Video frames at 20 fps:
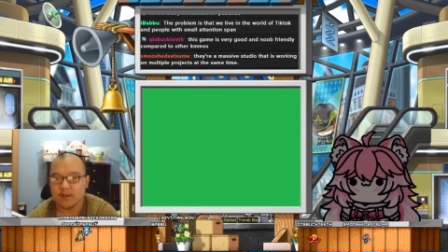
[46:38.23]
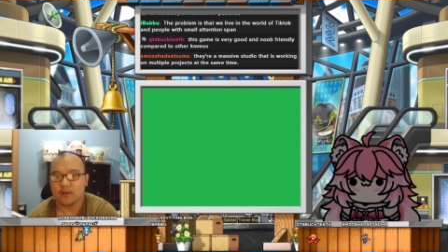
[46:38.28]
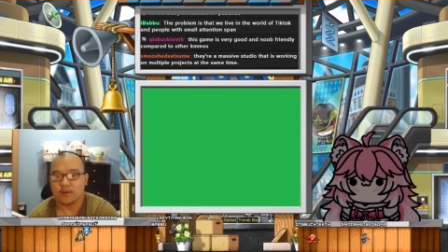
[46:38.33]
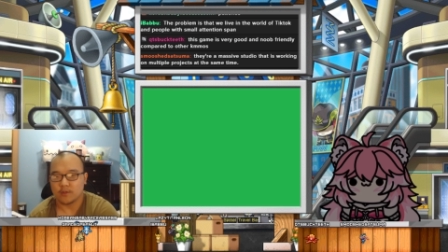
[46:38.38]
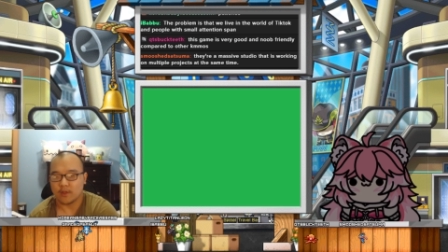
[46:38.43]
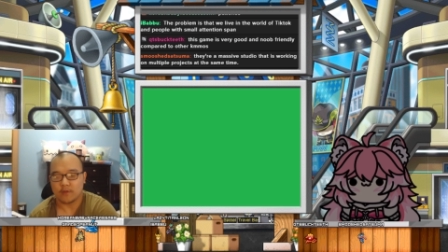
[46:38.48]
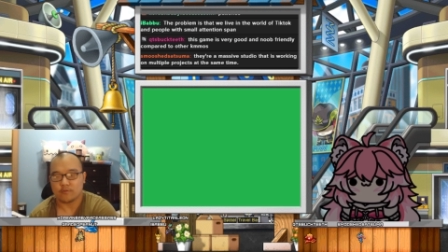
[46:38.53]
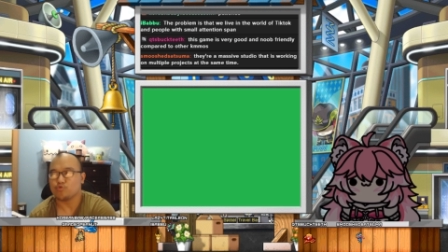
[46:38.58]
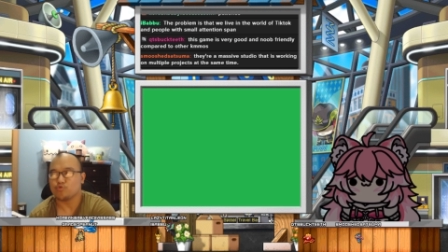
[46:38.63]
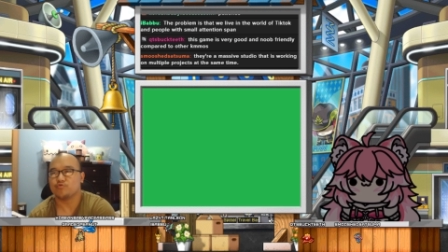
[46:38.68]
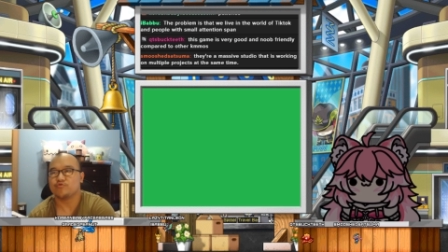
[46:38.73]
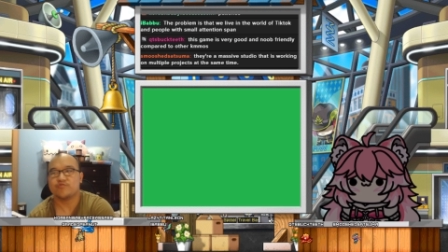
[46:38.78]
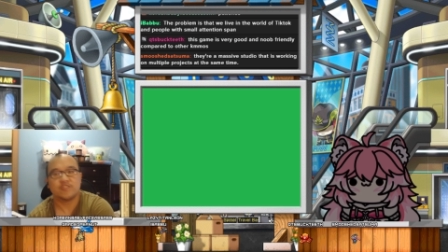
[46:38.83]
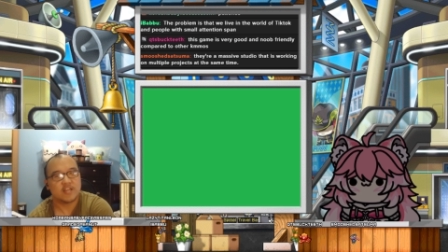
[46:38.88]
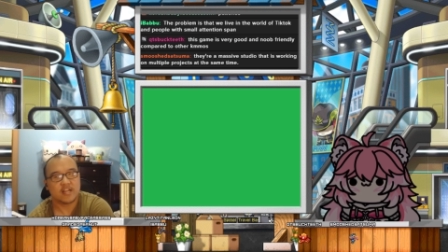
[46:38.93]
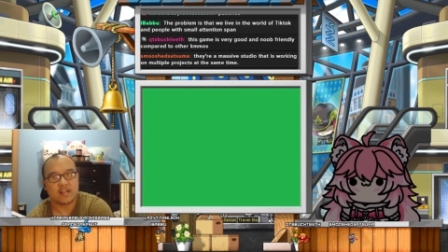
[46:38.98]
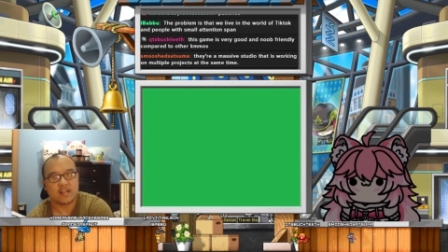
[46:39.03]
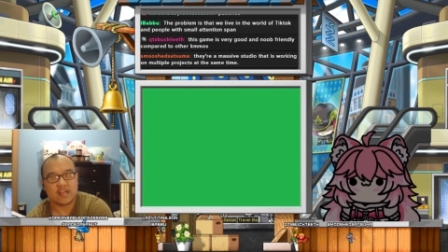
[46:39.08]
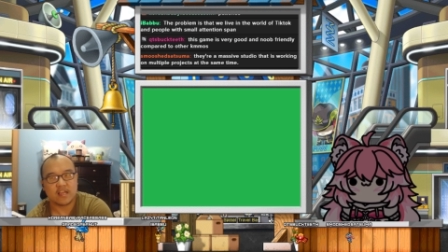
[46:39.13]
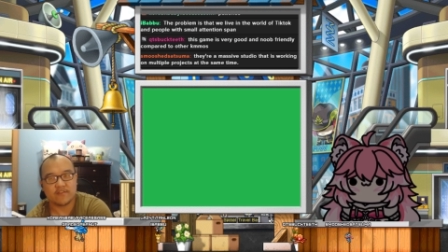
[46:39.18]
that you
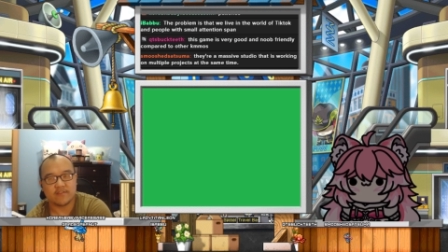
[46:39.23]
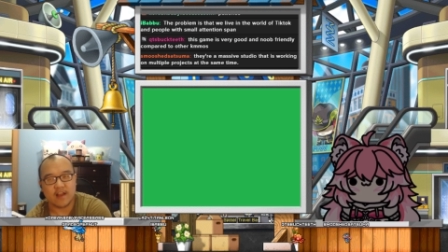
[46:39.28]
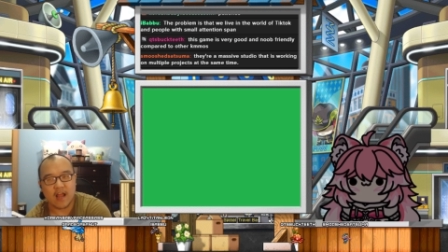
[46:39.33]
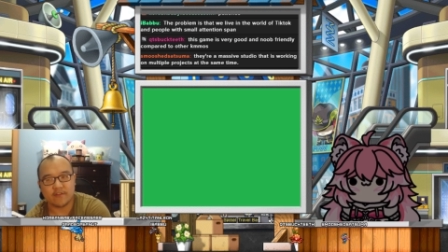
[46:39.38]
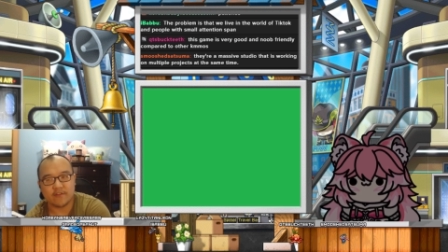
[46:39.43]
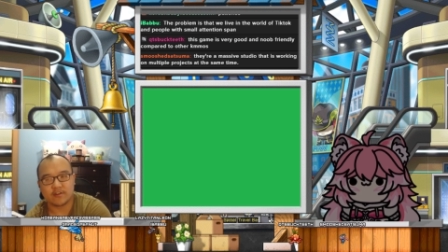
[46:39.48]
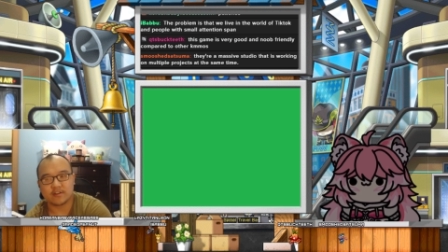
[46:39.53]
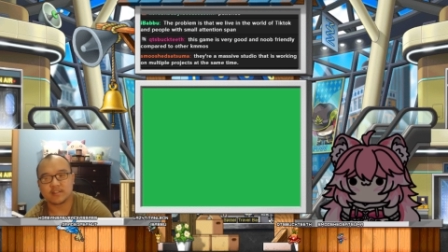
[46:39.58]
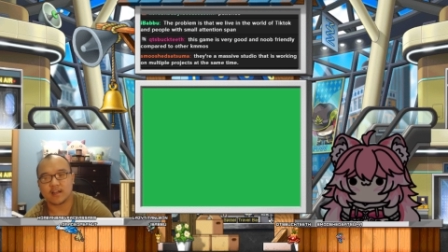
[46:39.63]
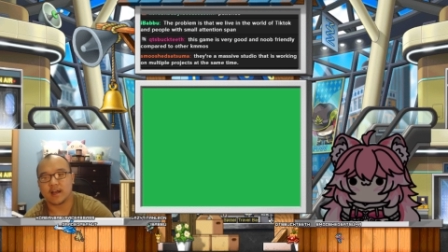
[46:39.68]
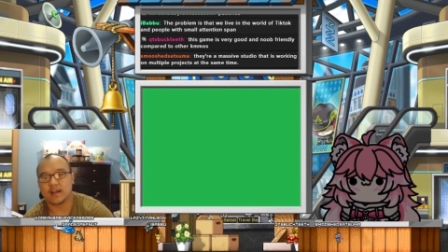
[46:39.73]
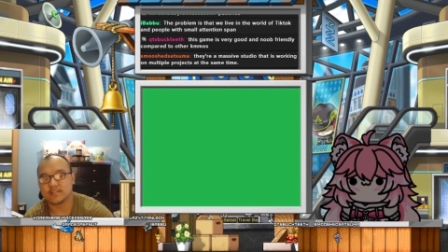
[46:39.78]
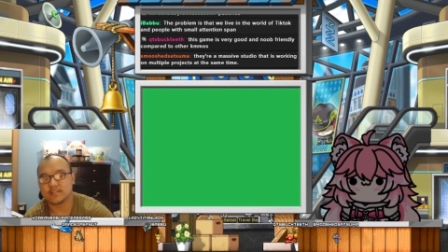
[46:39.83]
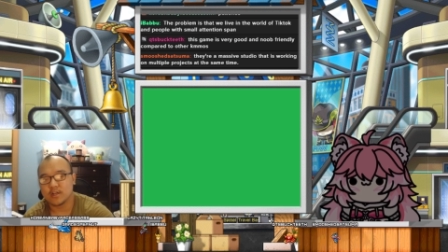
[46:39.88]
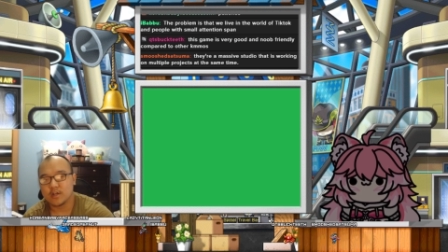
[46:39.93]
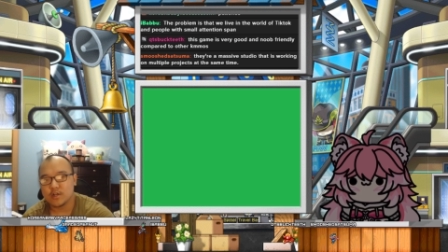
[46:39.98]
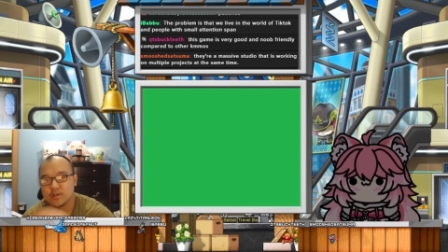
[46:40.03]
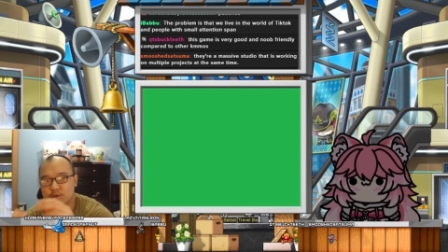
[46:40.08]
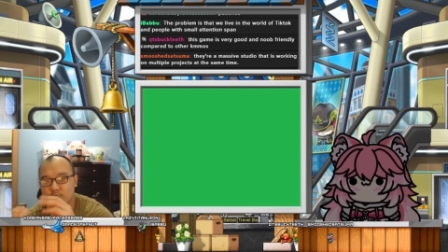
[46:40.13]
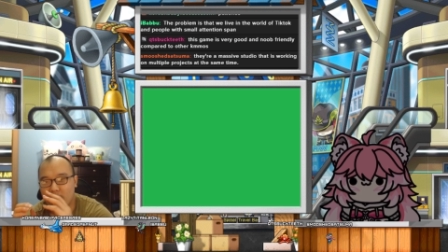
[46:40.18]
didn't even advertise.
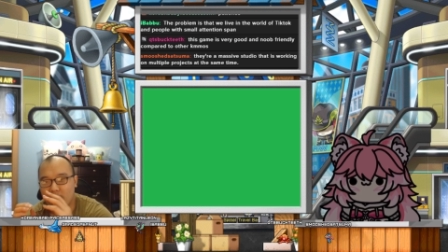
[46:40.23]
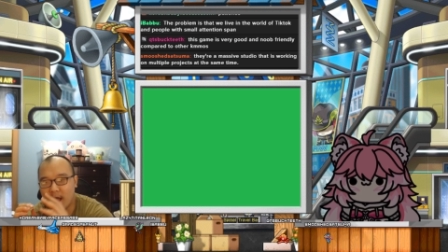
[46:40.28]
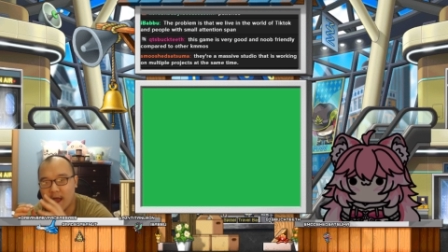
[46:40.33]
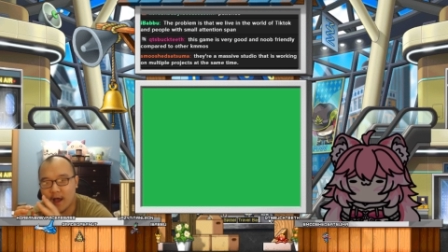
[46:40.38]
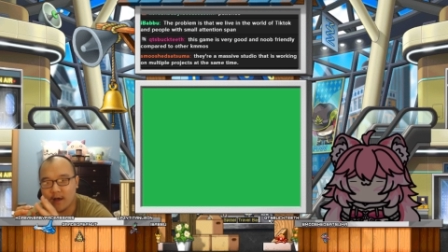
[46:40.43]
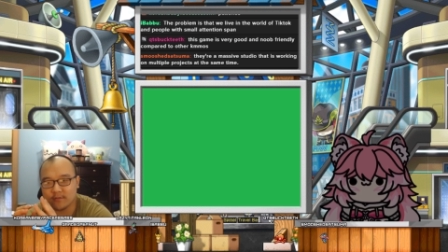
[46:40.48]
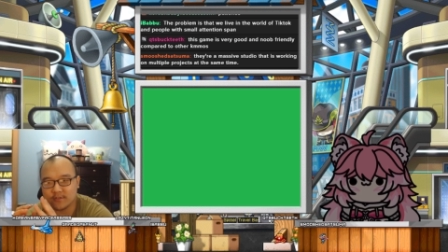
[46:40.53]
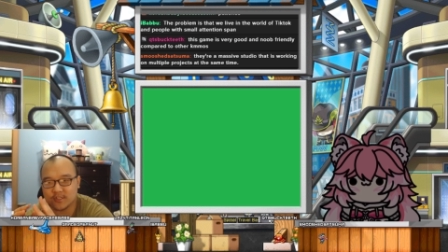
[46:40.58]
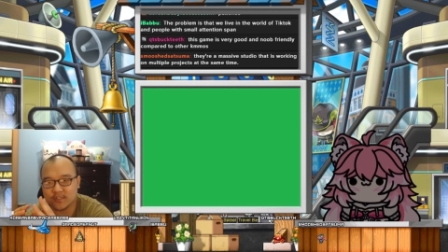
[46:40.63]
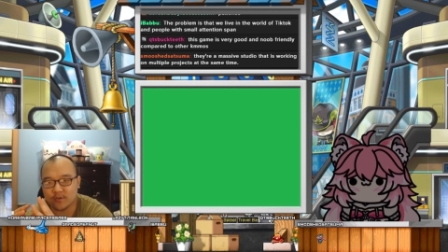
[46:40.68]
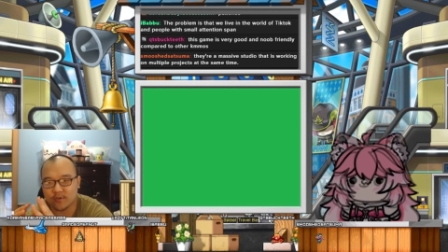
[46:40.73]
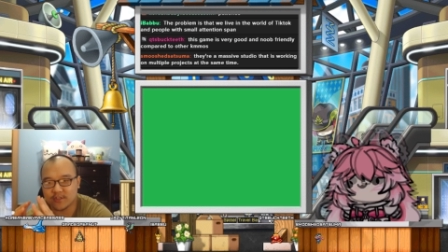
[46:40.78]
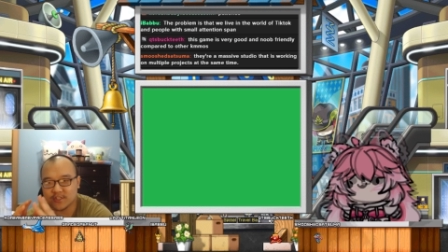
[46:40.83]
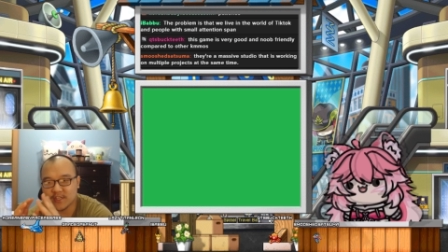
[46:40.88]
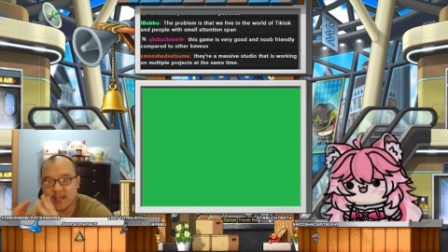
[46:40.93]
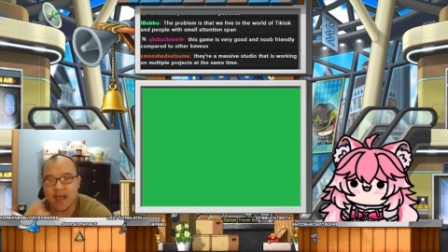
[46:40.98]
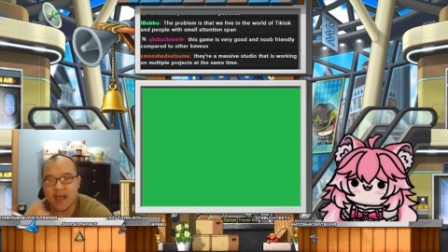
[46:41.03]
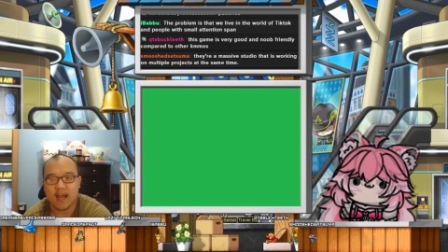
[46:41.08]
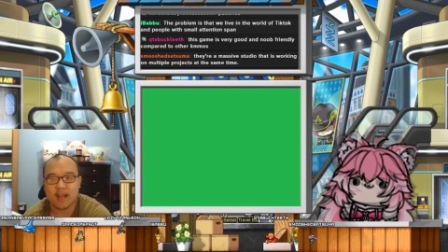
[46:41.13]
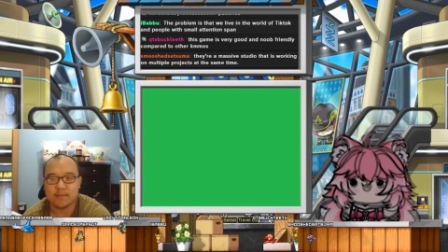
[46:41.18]
You outsourced
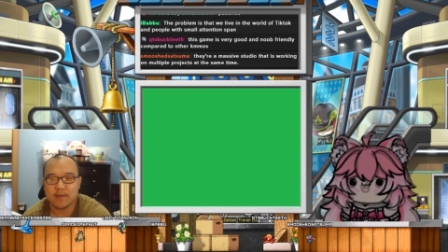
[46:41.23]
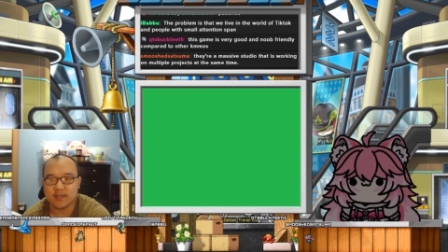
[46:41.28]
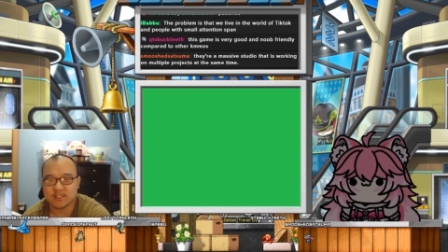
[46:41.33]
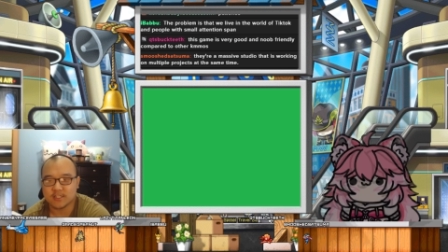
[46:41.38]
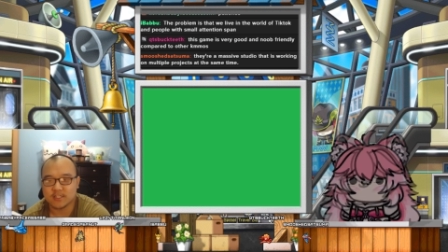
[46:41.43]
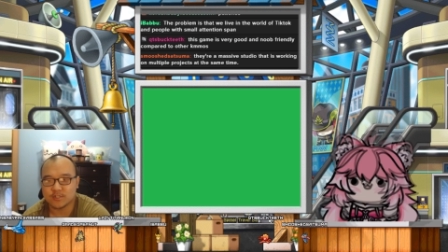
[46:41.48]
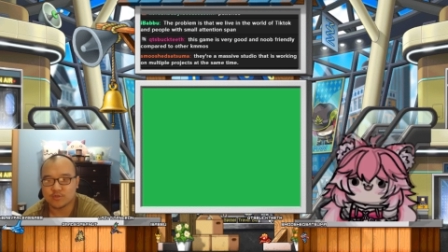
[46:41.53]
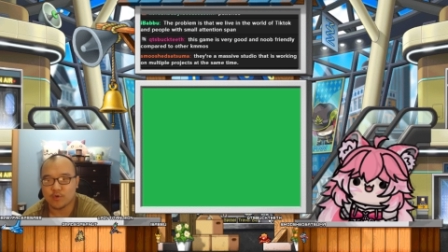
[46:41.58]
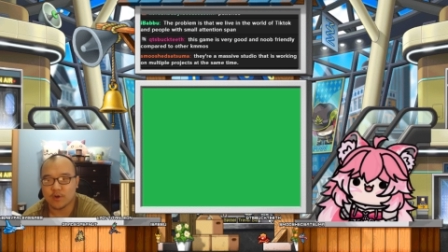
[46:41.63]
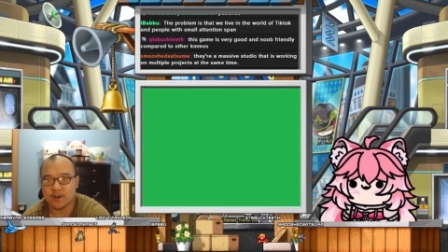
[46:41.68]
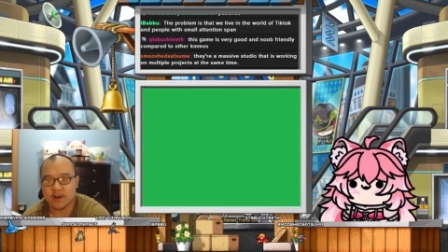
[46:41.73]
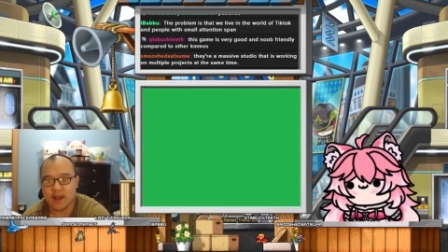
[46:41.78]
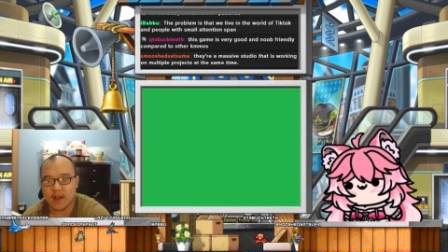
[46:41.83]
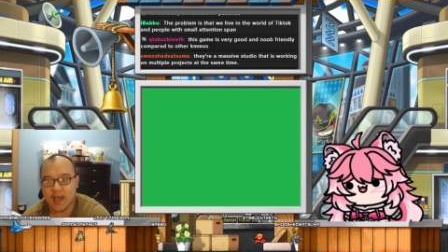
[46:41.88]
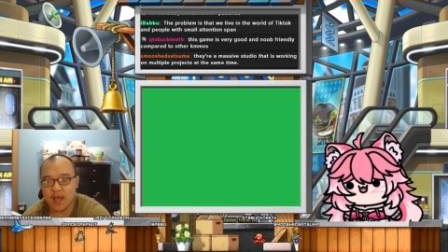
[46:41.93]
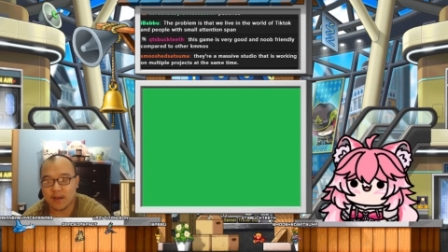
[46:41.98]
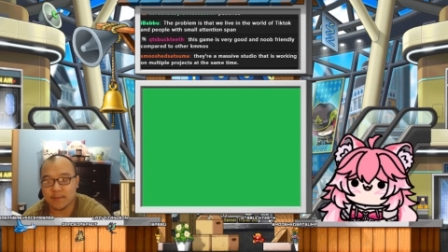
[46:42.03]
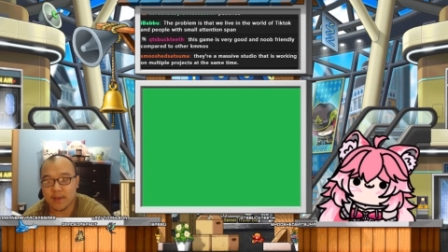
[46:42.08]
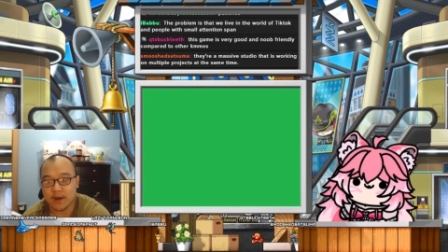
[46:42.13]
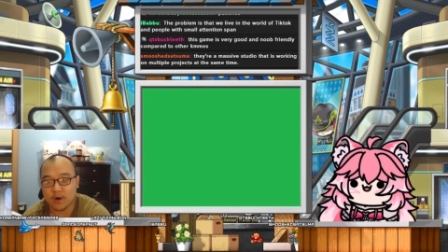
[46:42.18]
the animations to another
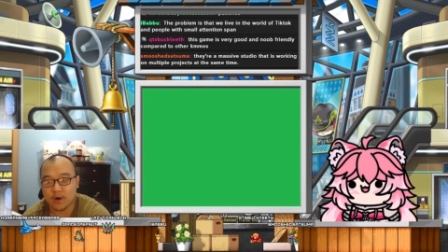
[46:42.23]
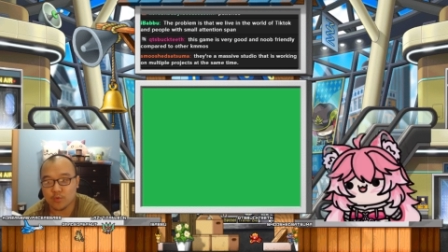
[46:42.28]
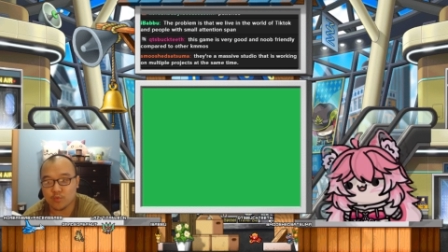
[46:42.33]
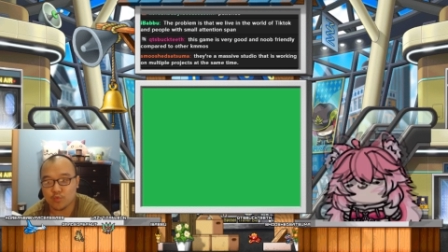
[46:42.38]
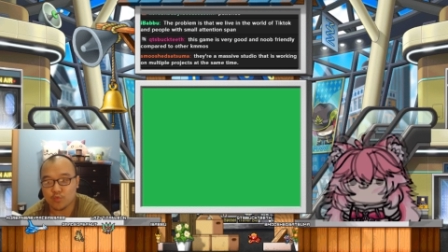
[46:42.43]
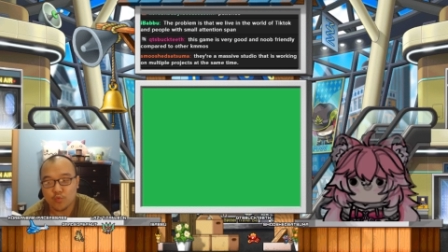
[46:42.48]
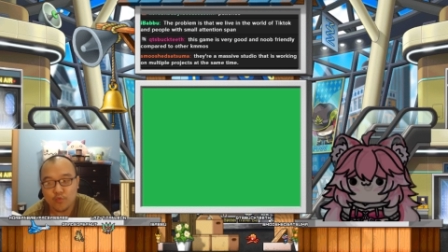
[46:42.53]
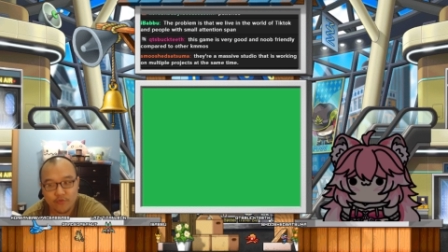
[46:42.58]
animator